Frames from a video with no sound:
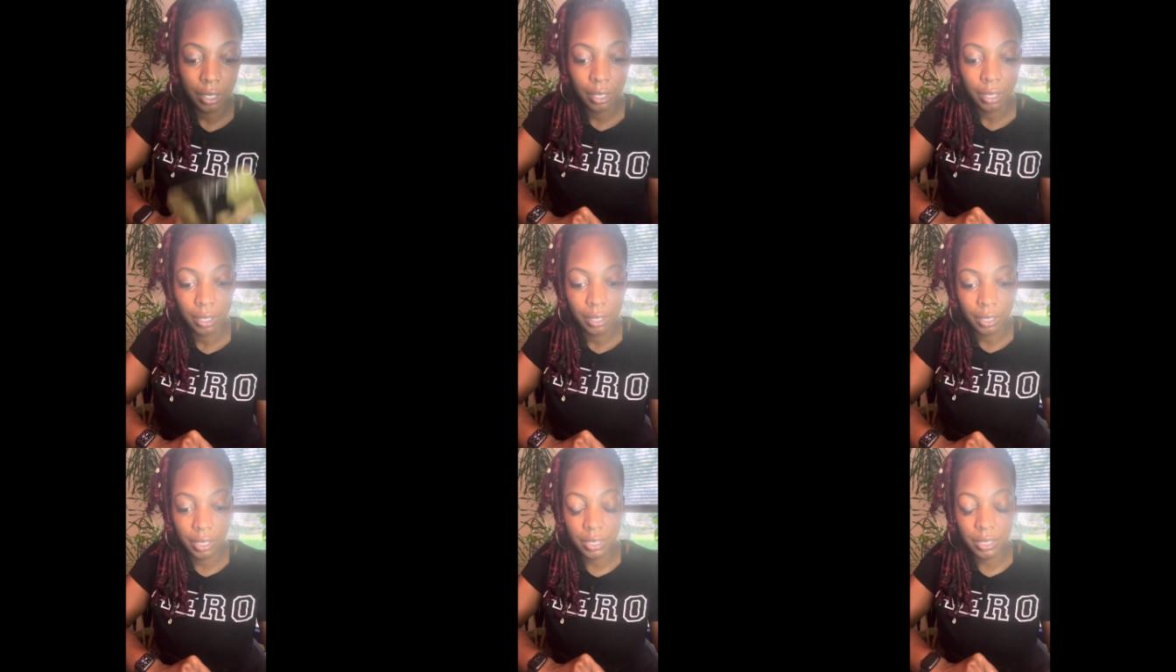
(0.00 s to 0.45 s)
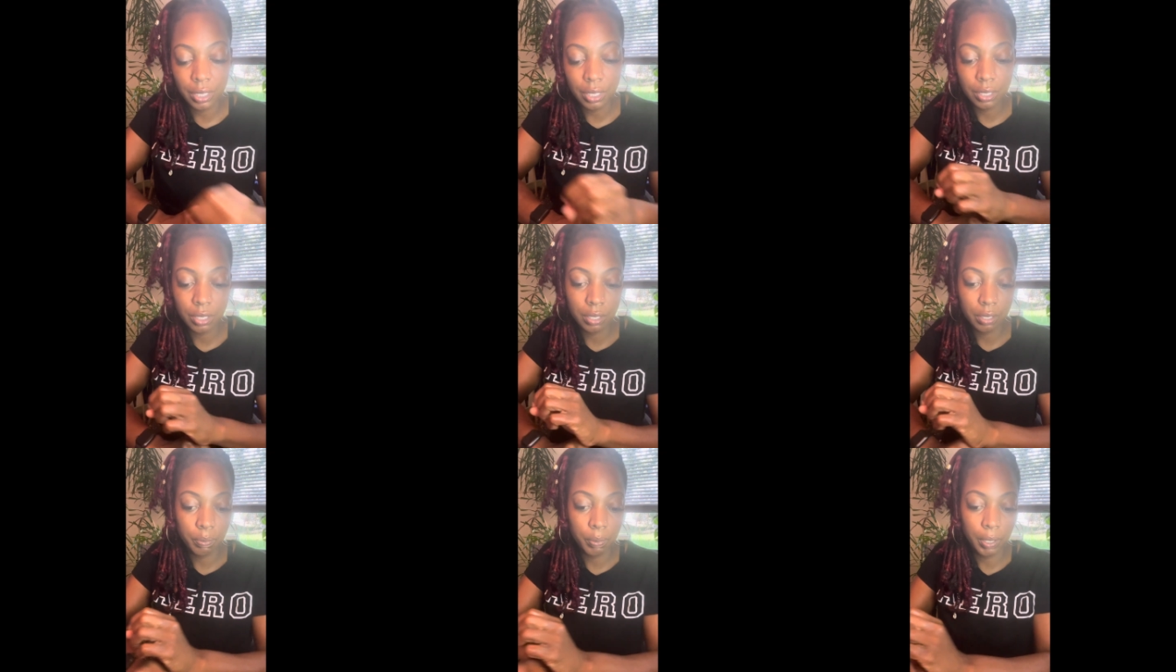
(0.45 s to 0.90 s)

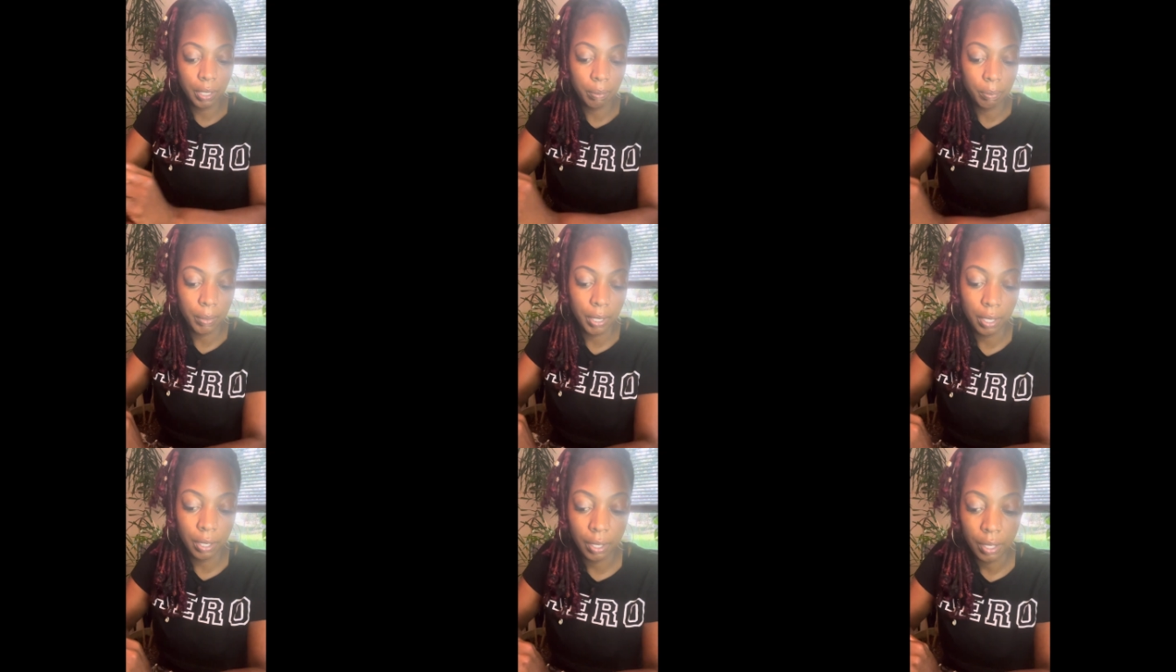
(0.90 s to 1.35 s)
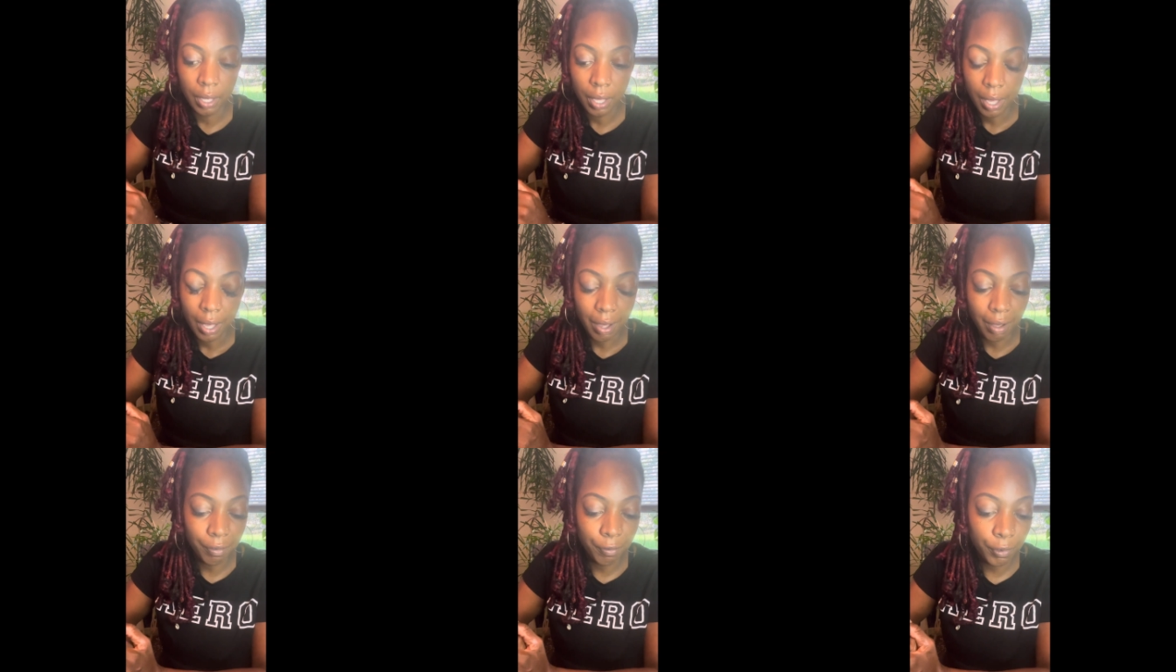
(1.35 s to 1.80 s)
decisions being made.
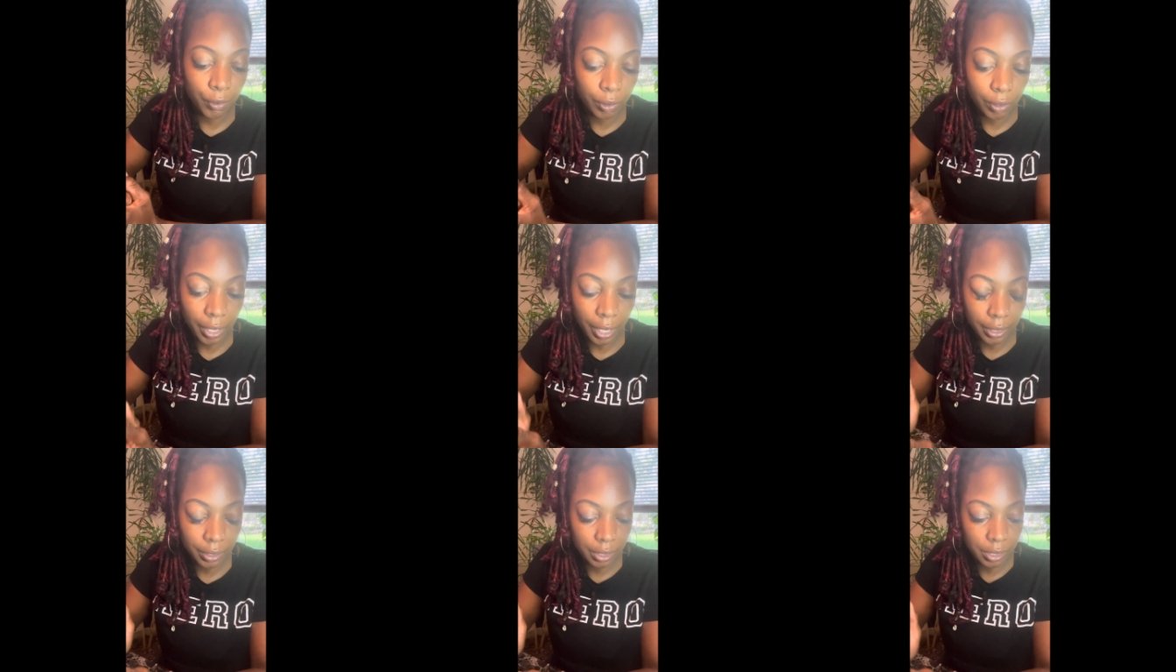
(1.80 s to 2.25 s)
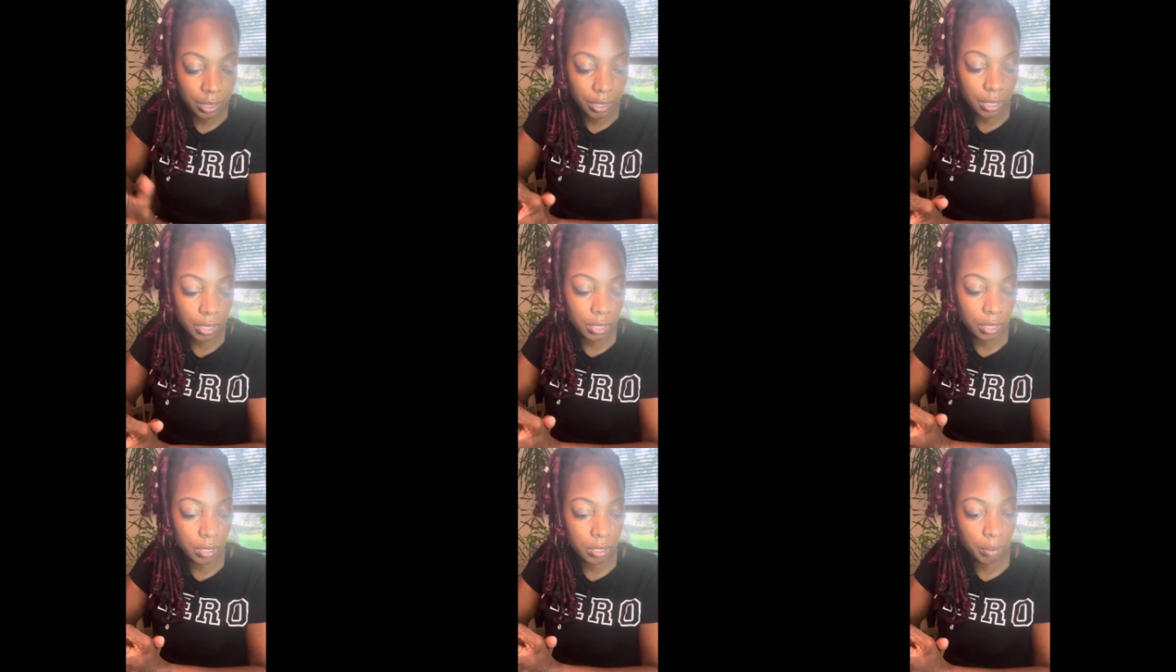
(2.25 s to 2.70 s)
I feel like
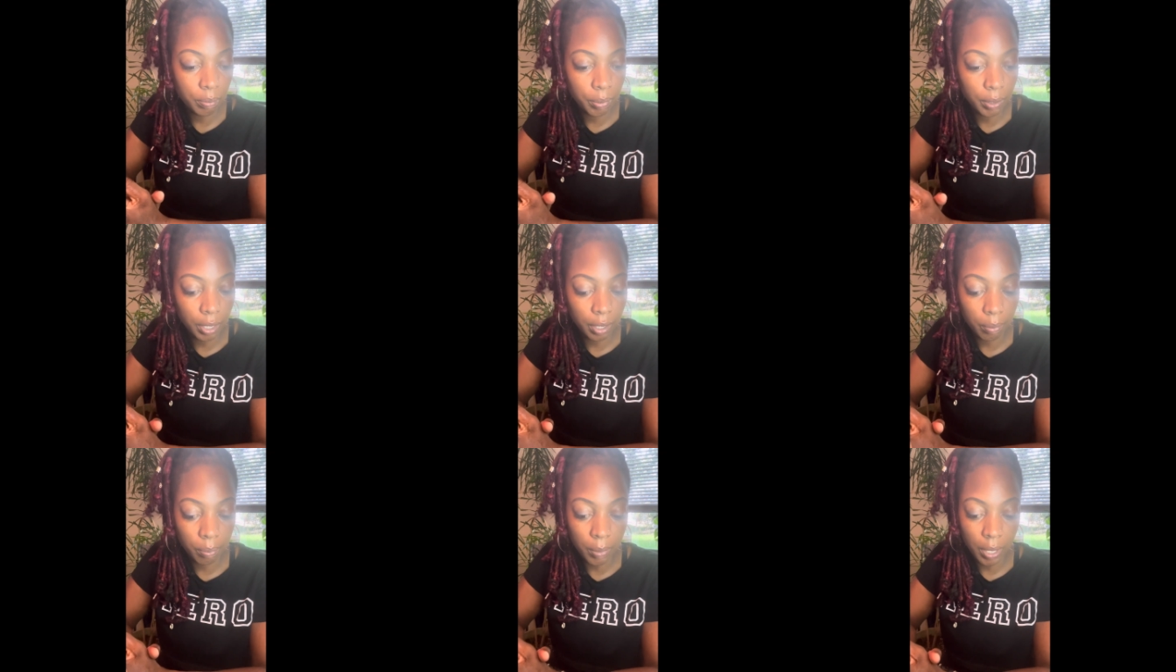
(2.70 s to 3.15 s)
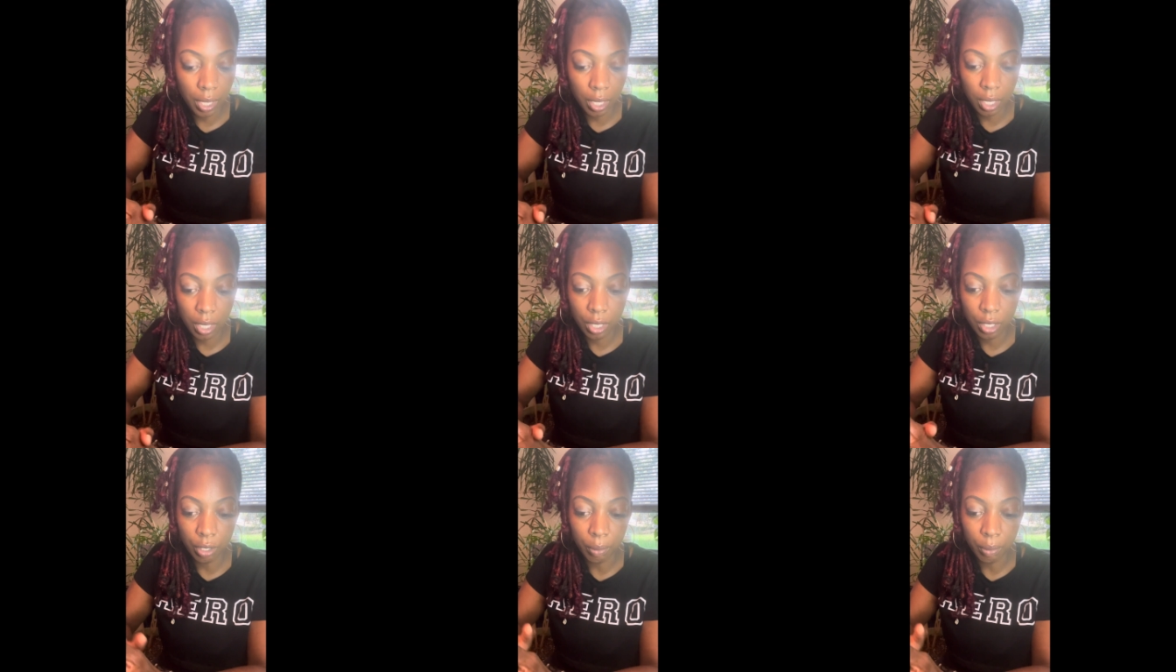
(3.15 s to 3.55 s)
decisions are being made.